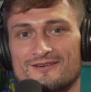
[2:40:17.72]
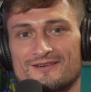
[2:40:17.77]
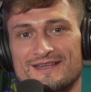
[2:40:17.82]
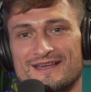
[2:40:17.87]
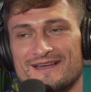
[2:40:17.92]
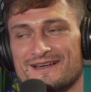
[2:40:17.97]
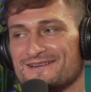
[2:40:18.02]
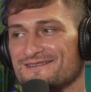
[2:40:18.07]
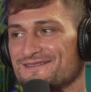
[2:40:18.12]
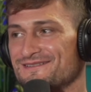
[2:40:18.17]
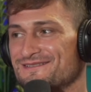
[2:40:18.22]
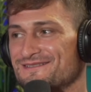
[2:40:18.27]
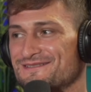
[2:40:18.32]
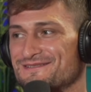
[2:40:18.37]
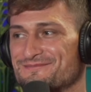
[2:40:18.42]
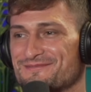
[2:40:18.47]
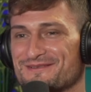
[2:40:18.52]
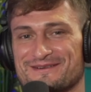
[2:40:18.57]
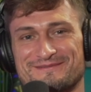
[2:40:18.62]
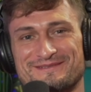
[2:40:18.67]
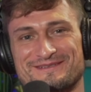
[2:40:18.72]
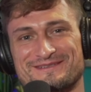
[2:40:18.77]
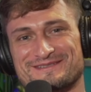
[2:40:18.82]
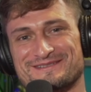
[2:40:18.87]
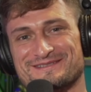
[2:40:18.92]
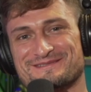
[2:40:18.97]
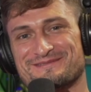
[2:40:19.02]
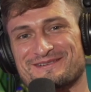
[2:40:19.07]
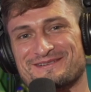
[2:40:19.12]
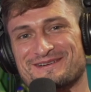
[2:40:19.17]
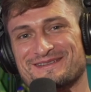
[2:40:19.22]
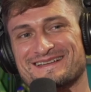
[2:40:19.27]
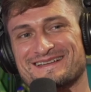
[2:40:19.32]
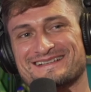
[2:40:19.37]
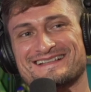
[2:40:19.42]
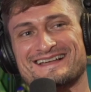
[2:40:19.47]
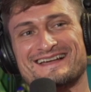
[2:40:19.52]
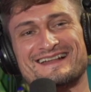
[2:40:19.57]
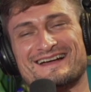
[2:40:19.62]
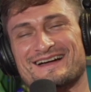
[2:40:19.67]
yeah, you're just putting me on the spot
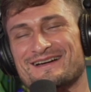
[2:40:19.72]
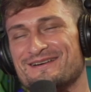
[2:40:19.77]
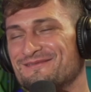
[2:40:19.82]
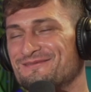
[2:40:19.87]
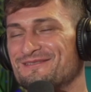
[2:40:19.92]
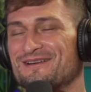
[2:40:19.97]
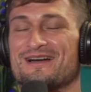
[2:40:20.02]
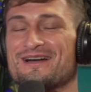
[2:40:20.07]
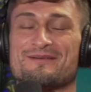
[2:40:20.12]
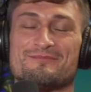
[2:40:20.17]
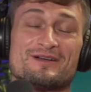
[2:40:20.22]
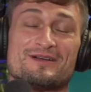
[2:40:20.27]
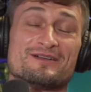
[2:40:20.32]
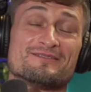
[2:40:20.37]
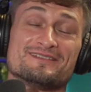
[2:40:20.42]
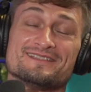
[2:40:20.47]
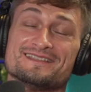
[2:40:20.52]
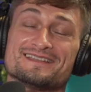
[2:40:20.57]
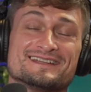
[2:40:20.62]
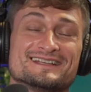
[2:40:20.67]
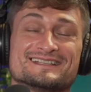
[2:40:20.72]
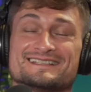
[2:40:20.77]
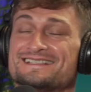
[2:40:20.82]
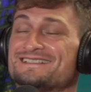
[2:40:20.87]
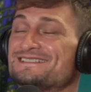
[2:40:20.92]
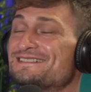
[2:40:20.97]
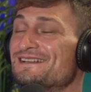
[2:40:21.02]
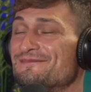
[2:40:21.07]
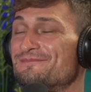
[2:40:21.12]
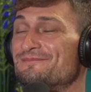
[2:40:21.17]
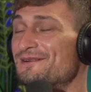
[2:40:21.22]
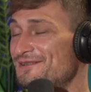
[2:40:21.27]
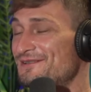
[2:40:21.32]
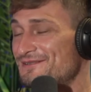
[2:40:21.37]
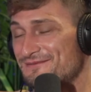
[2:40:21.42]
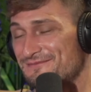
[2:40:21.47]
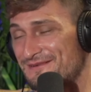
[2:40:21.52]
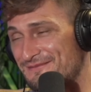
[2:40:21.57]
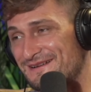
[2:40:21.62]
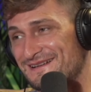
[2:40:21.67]
like that. I'm not. I'm not really good at this stuff, but I'll
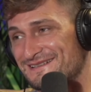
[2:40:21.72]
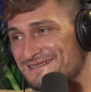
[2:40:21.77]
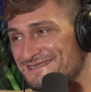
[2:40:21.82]
do my best.